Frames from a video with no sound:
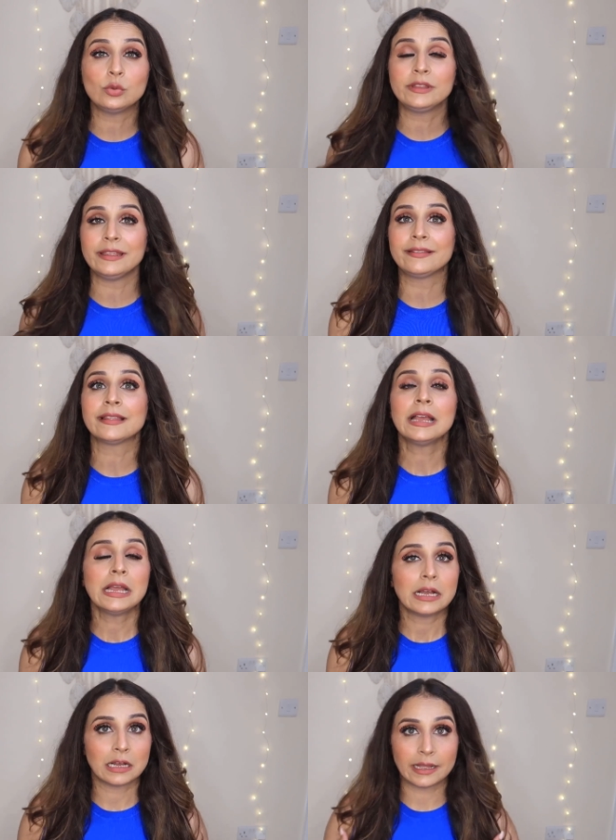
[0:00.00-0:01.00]
these
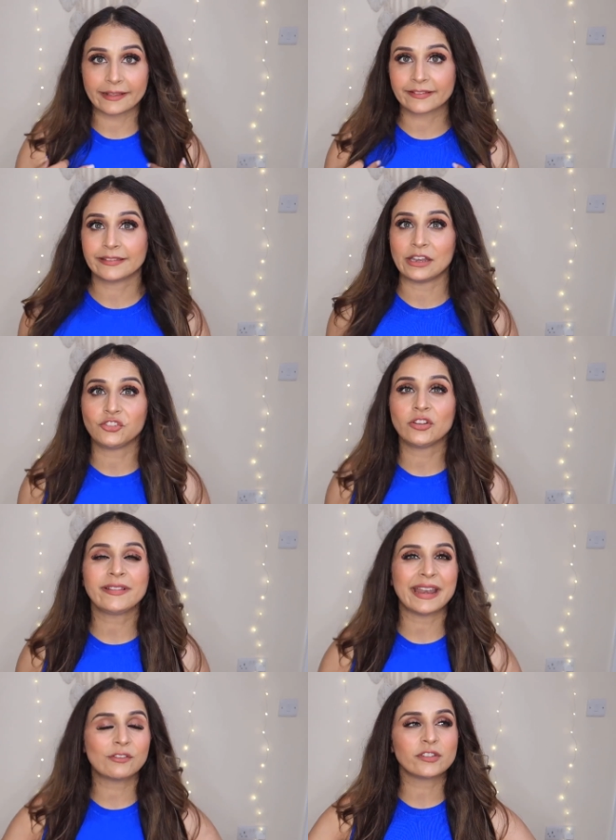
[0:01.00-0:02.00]
extensions.
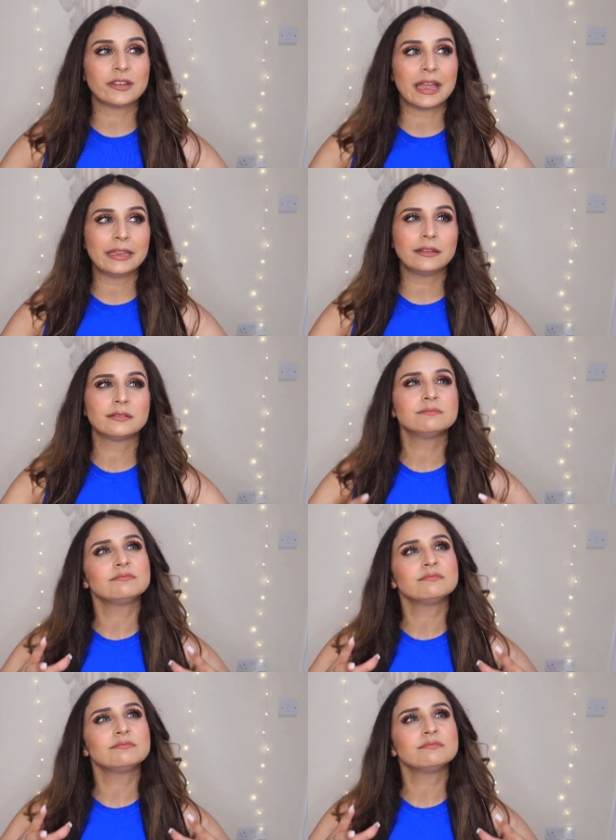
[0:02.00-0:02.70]
And I was like,